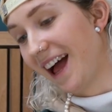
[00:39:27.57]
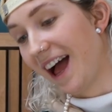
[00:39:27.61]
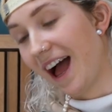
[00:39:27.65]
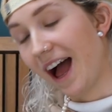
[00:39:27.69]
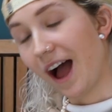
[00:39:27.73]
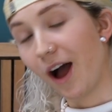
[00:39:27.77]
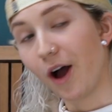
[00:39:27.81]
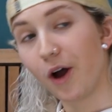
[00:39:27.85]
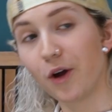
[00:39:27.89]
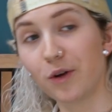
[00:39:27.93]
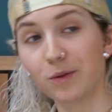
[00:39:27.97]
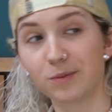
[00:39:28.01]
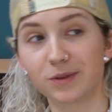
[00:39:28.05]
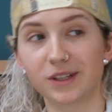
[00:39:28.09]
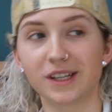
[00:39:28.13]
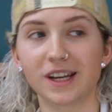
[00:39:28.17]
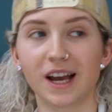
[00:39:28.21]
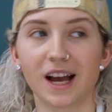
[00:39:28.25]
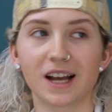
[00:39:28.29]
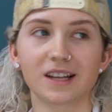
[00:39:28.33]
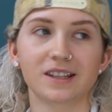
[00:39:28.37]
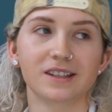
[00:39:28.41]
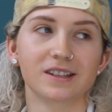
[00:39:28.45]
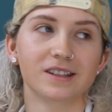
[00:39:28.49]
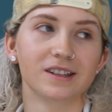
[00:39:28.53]
I hope she
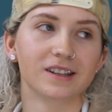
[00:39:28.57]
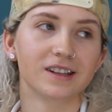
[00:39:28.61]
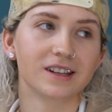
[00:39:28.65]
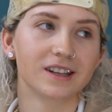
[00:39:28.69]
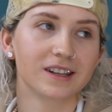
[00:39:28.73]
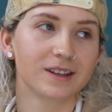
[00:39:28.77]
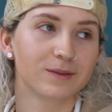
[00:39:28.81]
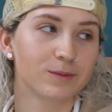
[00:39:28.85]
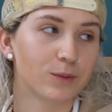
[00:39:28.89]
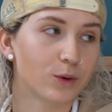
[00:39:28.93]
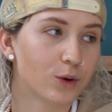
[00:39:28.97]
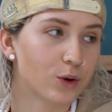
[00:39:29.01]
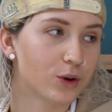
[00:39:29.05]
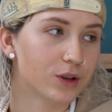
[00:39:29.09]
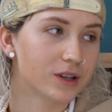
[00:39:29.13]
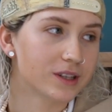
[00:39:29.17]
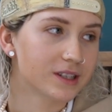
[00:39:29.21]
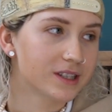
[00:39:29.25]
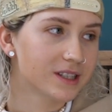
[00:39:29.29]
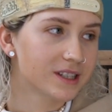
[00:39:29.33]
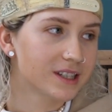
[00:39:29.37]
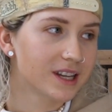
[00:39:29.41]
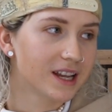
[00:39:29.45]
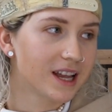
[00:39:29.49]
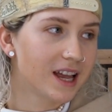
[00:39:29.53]
hasn't,
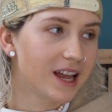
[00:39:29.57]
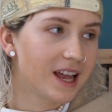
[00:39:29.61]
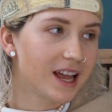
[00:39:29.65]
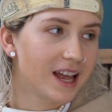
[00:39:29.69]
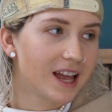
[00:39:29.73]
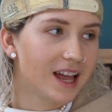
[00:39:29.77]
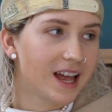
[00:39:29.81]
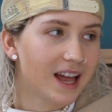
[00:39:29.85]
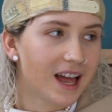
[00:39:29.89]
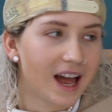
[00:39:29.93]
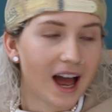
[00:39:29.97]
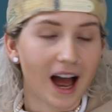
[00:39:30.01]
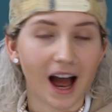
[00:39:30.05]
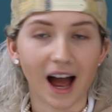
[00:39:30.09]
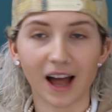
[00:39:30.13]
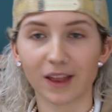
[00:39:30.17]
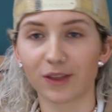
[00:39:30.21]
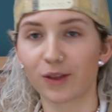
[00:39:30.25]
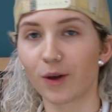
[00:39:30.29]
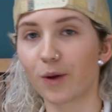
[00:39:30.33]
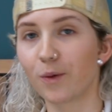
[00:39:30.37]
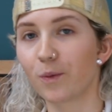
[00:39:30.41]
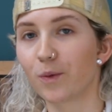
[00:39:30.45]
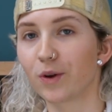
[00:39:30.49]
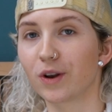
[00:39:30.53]
because I
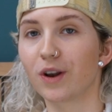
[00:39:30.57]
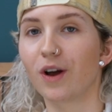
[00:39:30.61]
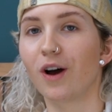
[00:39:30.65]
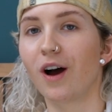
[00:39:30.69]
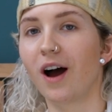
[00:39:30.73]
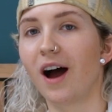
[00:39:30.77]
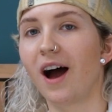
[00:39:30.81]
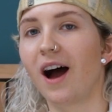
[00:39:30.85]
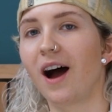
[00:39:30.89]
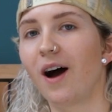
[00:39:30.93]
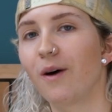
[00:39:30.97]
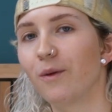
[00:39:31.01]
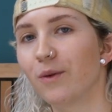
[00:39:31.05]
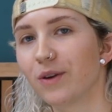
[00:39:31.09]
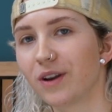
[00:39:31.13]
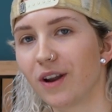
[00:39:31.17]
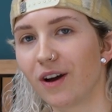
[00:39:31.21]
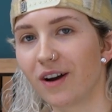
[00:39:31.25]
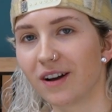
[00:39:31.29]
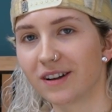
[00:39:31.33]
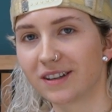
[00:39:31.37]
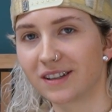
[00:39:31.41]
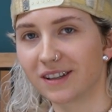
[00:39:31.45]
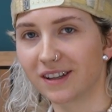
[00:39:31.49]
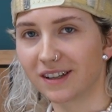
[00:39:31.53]
want
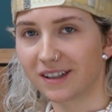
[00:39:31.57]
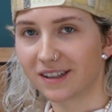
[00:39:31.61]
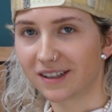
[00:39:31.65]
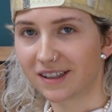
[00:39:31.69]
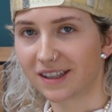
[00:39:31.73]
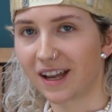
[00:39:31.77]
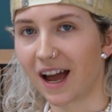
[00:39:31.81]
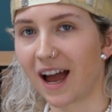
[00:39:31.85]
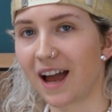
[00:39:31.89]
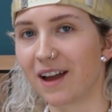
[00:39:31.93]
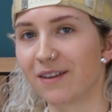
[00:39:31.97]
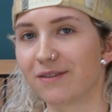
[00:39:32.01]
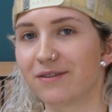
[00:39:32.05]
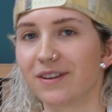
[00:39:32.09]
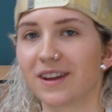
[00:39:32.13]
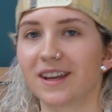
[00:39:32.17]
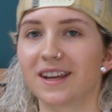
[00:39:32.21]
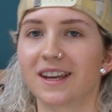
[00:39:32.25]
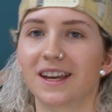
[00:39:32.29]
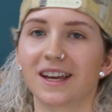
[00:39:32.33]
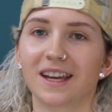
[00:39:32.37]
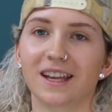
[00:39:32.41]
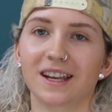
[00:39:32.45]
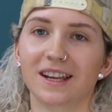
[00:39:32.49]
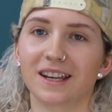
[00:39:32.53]
her to die
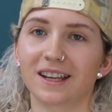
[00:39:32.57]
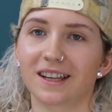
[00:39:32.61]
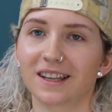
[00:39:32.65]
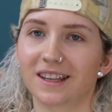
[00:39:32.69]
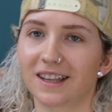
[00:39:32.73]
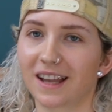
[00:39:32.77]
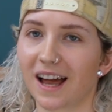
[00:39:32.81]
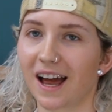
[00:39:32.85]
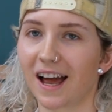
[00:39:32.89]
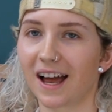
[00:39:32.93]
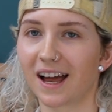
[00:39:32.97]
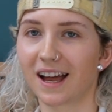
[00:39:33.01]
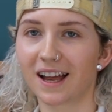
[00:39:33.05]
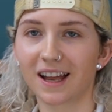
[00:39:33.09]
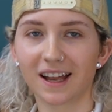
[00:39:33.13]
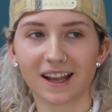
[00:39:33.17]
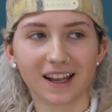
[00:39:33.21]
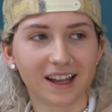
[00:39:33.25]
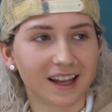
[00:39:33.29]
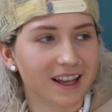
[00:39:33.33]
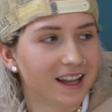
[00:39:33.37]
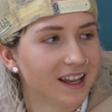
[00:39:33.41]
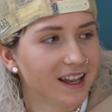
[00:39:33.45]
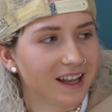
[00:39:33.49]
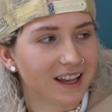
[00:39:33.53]
thinking that,
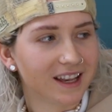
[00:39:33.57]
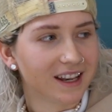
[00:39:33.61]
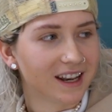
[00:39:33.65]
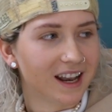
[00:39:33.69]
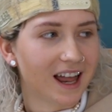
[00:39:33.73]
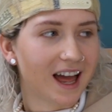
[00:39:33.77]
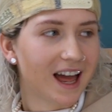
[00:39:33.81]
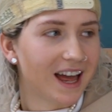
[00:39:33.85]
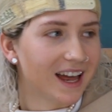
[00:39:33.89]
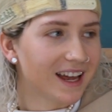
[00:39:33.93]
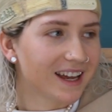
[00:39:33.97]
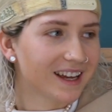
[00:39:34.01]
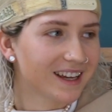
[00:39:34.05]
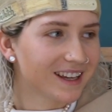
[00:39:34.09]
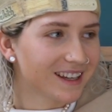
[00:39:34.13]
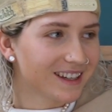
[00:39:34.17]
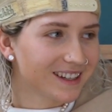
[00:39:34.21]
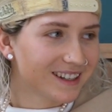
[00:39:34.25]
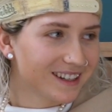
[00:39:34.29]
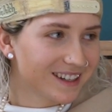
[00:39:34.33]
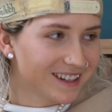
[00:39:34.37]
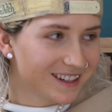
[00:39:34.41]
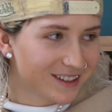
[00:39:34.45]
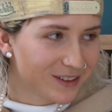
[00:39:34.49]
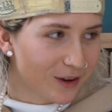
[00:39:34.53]
like,
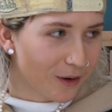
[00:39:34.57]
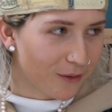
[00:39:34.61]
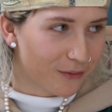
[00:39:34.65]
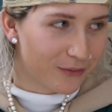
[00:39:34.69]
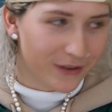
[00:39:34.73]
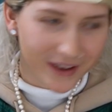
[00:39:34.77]
not